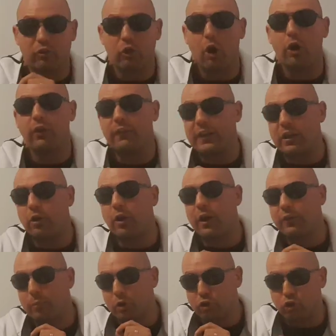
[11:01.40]
get taught on the
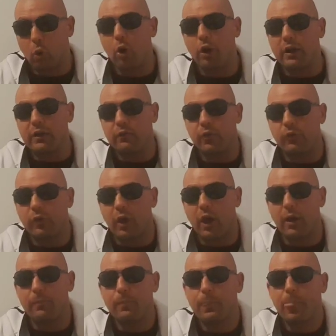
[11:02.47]
internet the majority of the
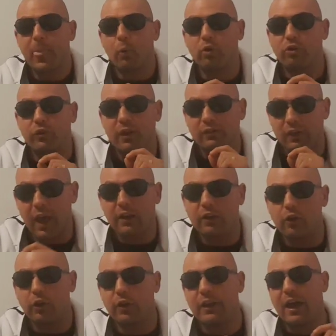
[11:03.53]
time, which is that
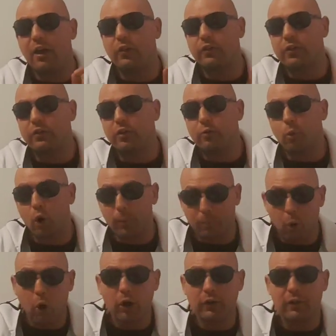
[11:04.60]
technical analysis is more
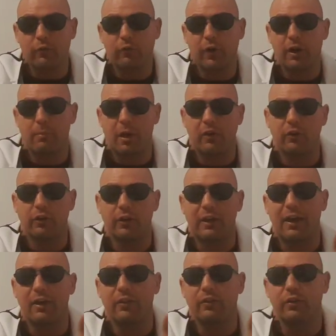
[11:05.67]
important than fundamental
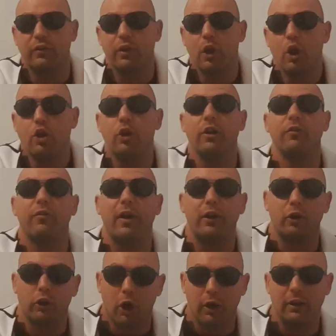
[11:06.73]
analysis. You're going to
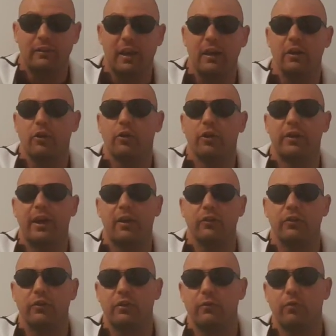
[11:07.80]
find a lot of technical
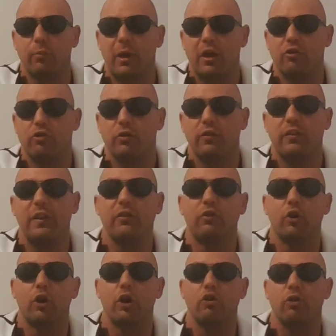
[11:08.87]
analysis information, things
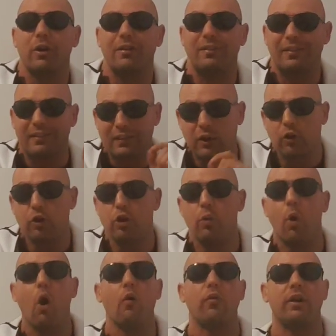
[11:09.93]
that are going to try to steer
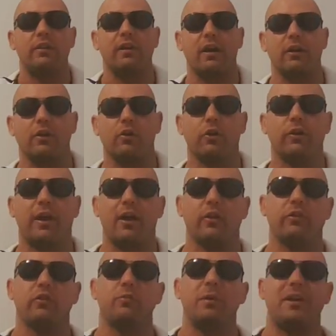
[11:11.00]
you over to technical
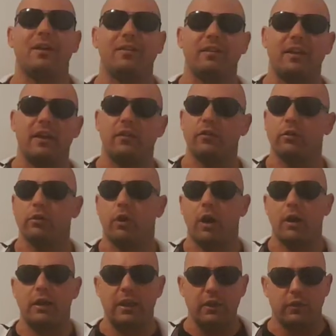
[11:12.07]
analysis because it's a
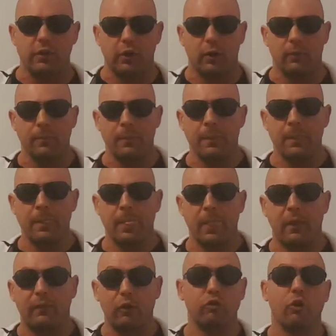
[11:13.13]
lot easier.
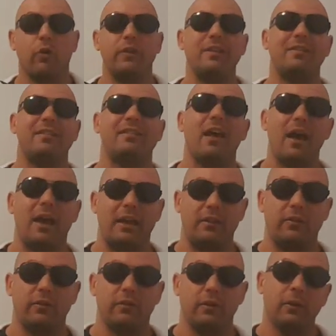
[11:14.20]
There's all these
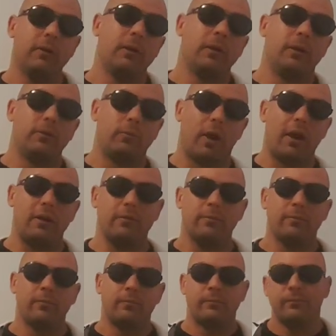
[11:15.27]
signs,
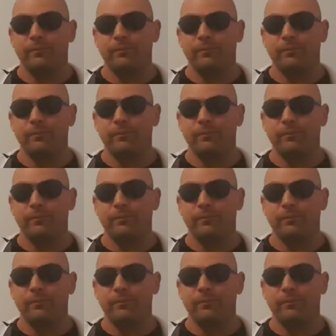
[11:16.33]
right?